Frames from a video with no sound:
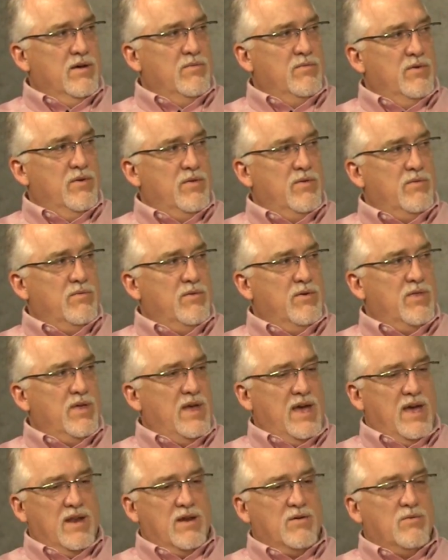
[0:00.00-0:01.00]
with
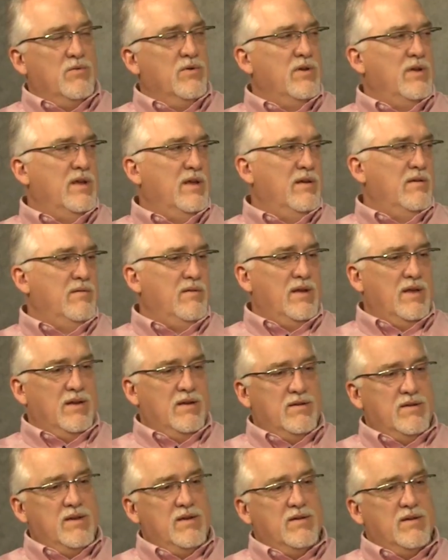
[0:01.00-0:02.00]
adequate
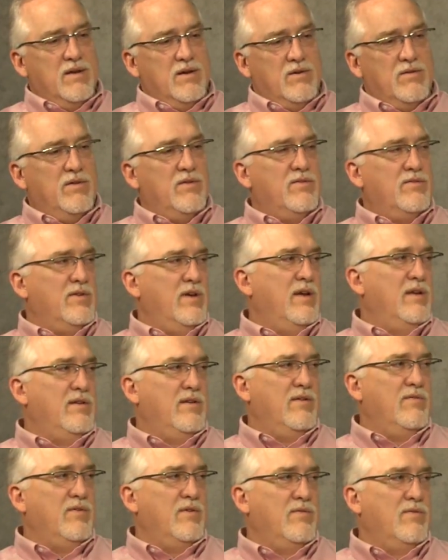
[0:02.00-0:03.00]
and detailed and
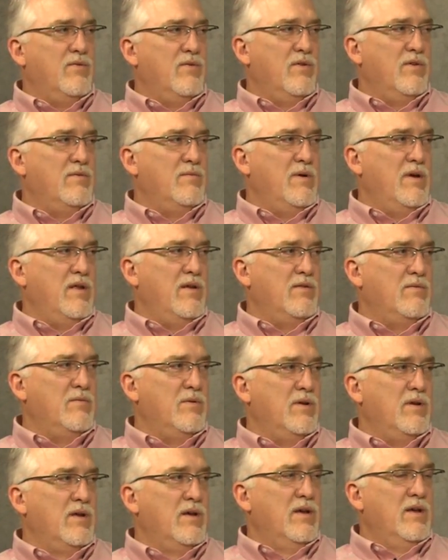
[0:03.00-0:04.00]
scientific forage
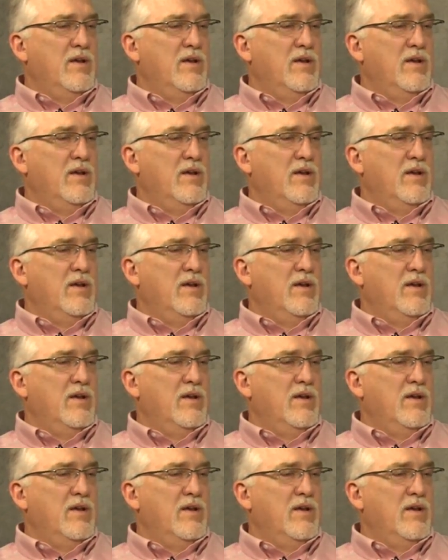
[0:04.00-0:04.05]
management,